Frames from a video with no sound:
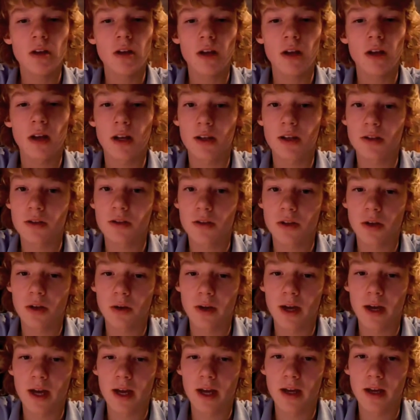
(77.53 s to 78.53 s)
let's go
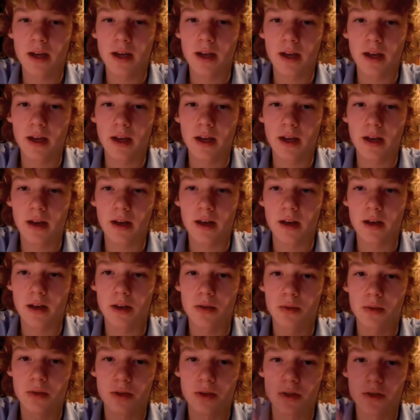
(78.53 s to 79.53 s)
ahead and
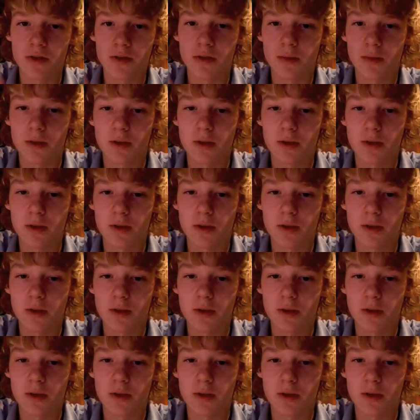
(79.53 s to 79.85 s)
switch over to my